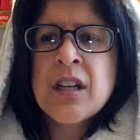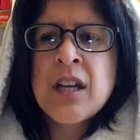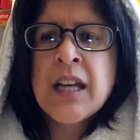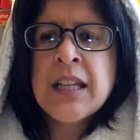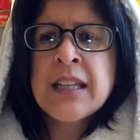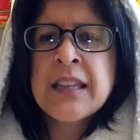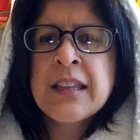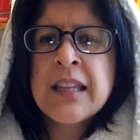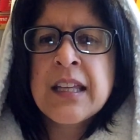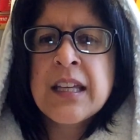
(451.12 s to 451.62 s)

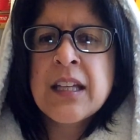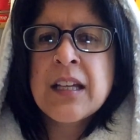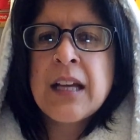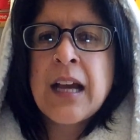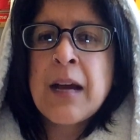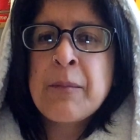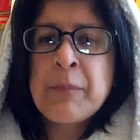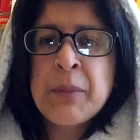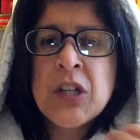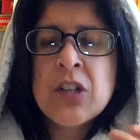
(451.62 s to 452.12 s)
I
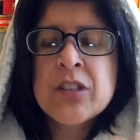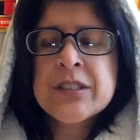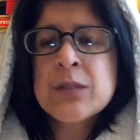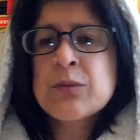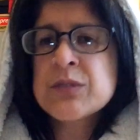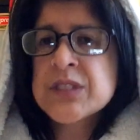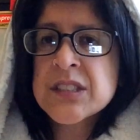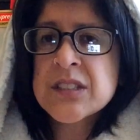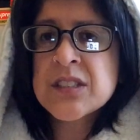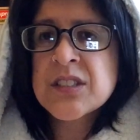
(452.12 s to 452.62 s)
think because I
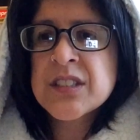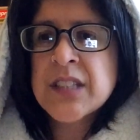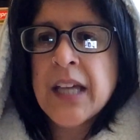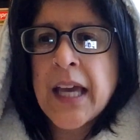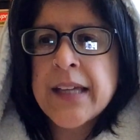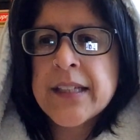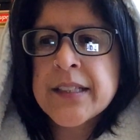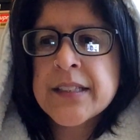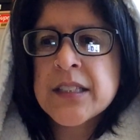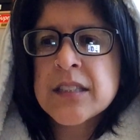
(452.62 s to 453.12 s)
was into
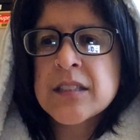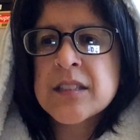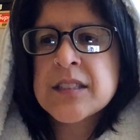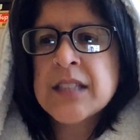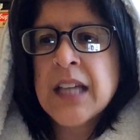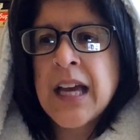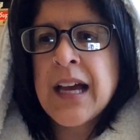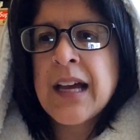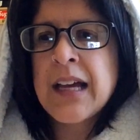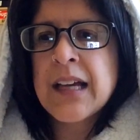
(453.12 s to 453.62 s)
skating at the
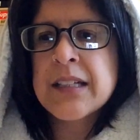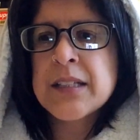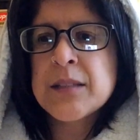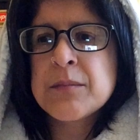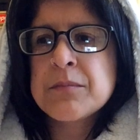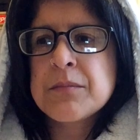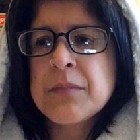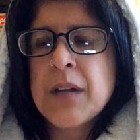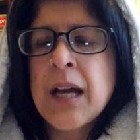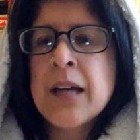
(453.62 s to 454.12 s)

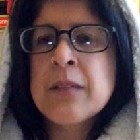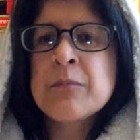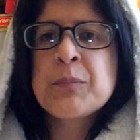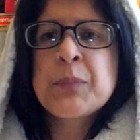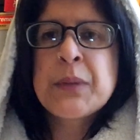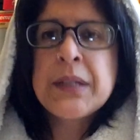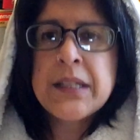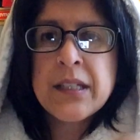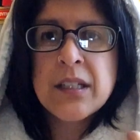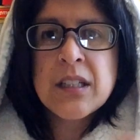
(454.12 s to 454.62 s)
time,
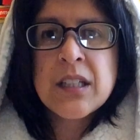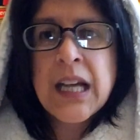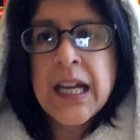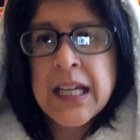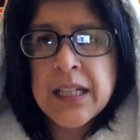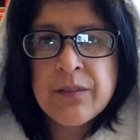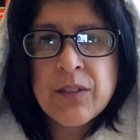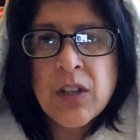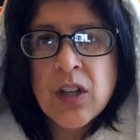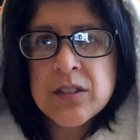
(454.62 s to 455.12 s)
and being a
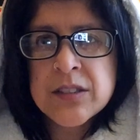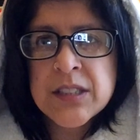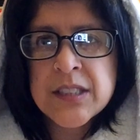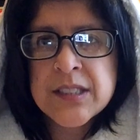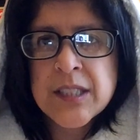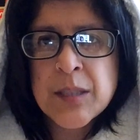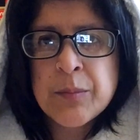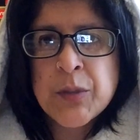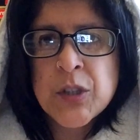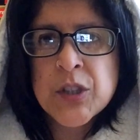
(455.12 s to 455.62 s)
kind of an
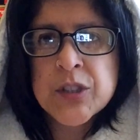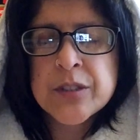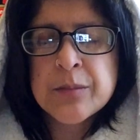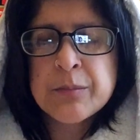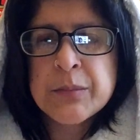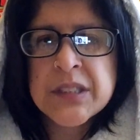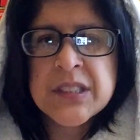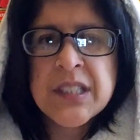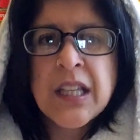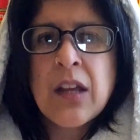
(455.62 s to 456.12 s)
artistic
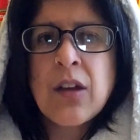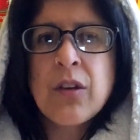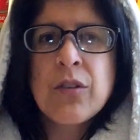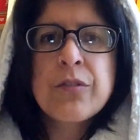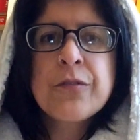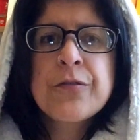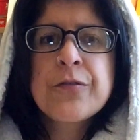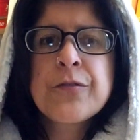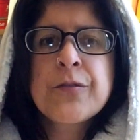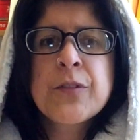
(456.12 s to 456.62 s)
person
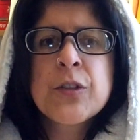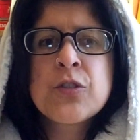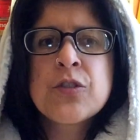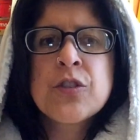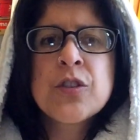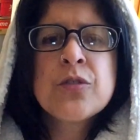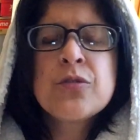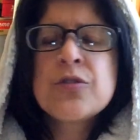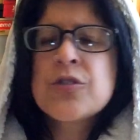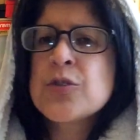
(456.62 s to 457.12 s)
myself, the
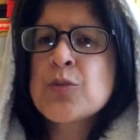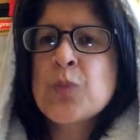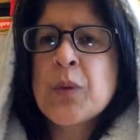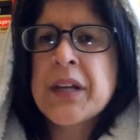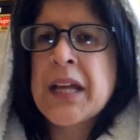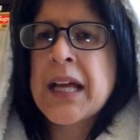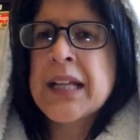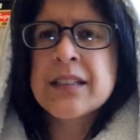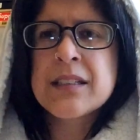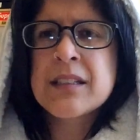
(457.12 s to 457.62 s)
two just
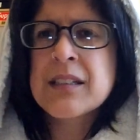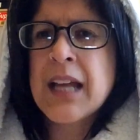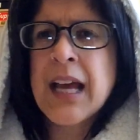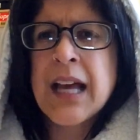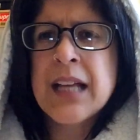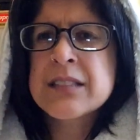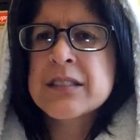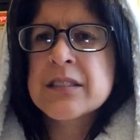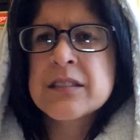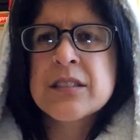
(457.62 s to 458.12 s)
went hand in
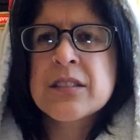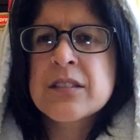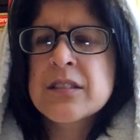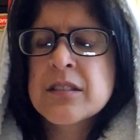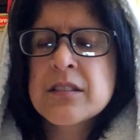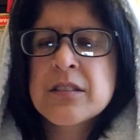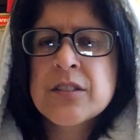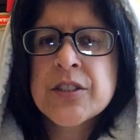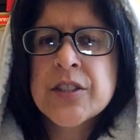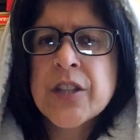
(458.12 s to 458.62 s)
hand.
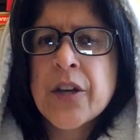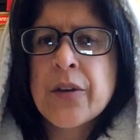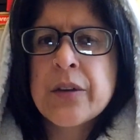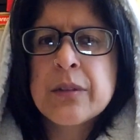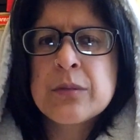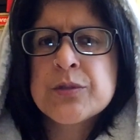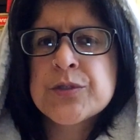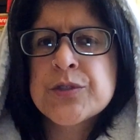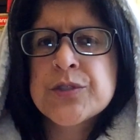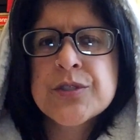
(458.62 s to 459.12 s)
You know,
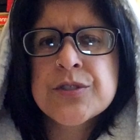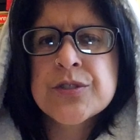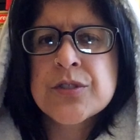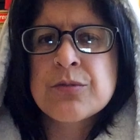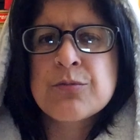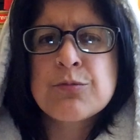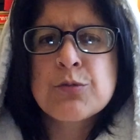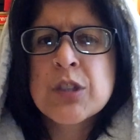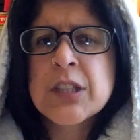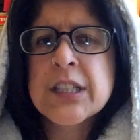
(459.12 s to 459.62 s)
it was just
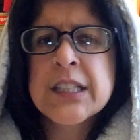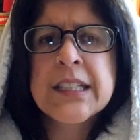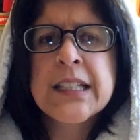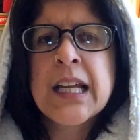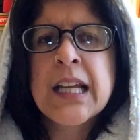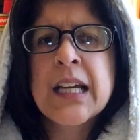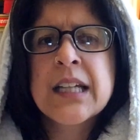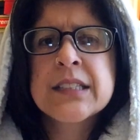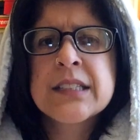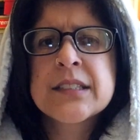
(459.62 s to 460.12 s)
a really
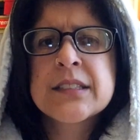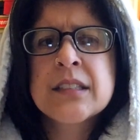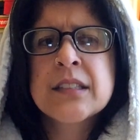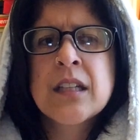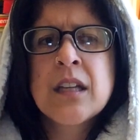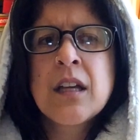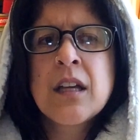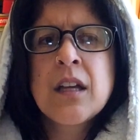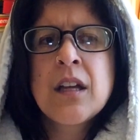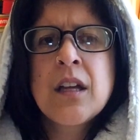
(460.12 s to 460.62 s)
nice
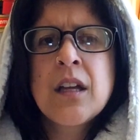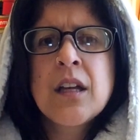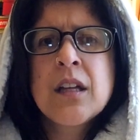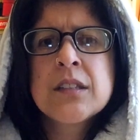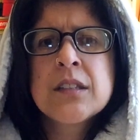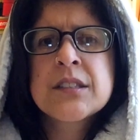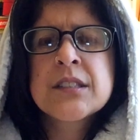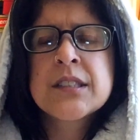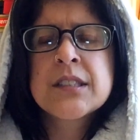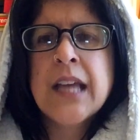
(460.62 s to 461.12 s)

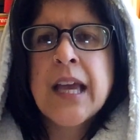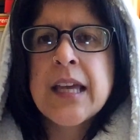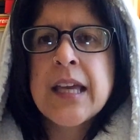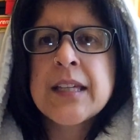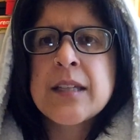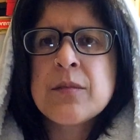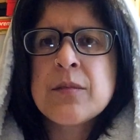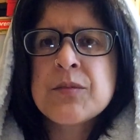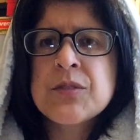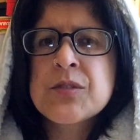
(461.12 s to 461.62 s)

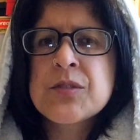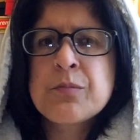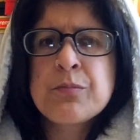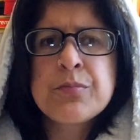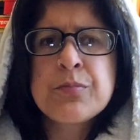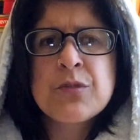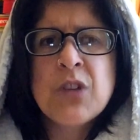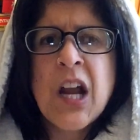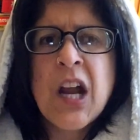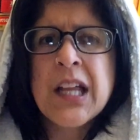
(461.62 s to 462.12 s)
skate
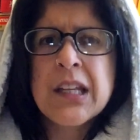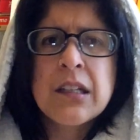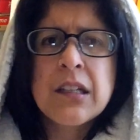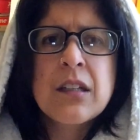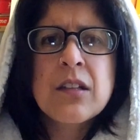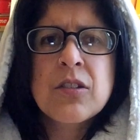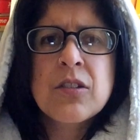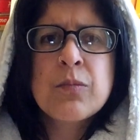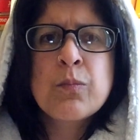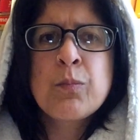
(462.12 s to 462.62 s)

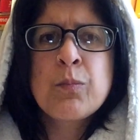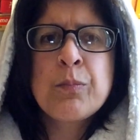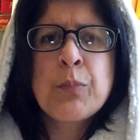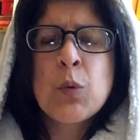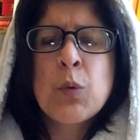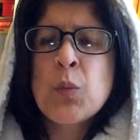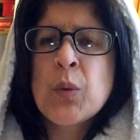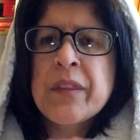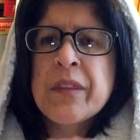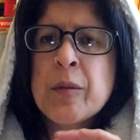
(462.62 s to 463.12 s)
brand,
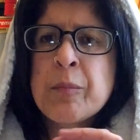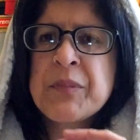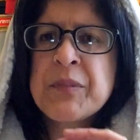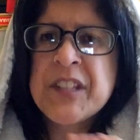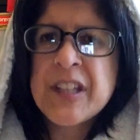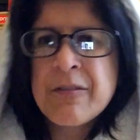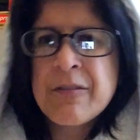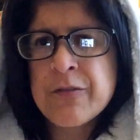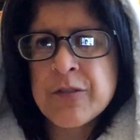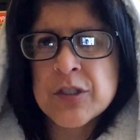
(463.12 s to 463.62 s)
but with the
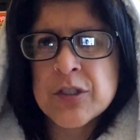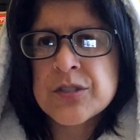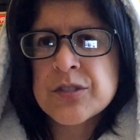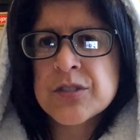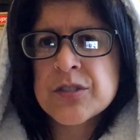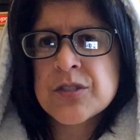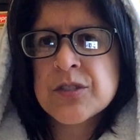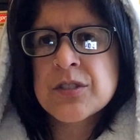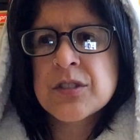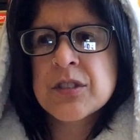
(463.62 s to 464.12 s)

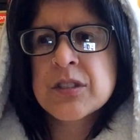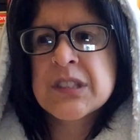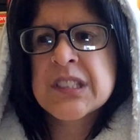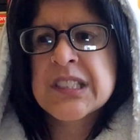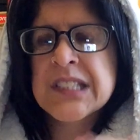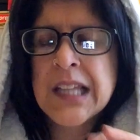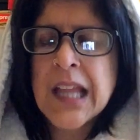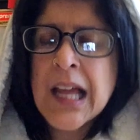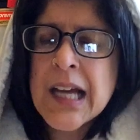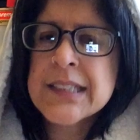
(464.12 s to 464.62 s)
difference,
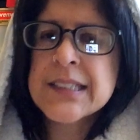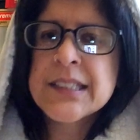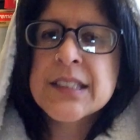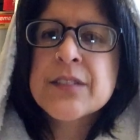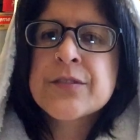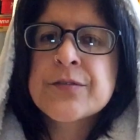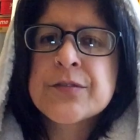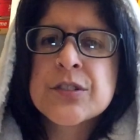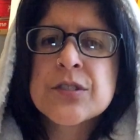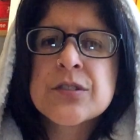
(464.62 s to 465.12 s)
slightly
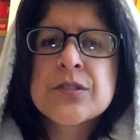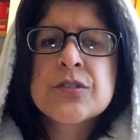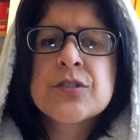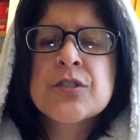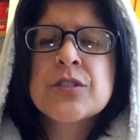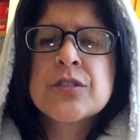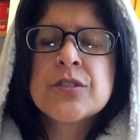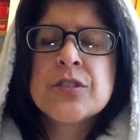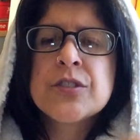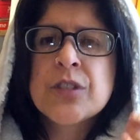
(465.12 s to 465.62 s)
different
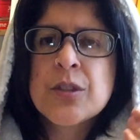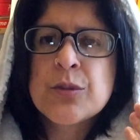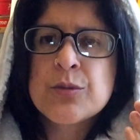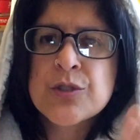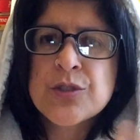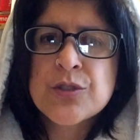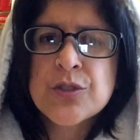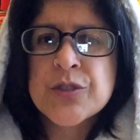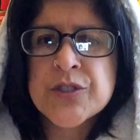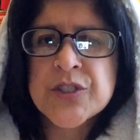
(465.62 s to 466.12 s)
to, you know,
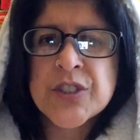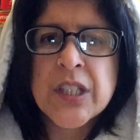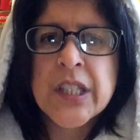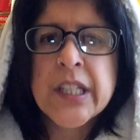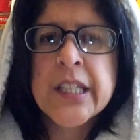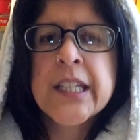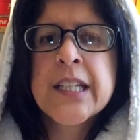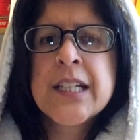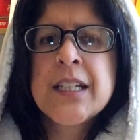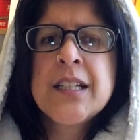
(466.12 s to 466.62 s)

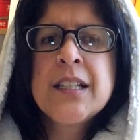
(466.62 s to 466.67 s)
Stussy.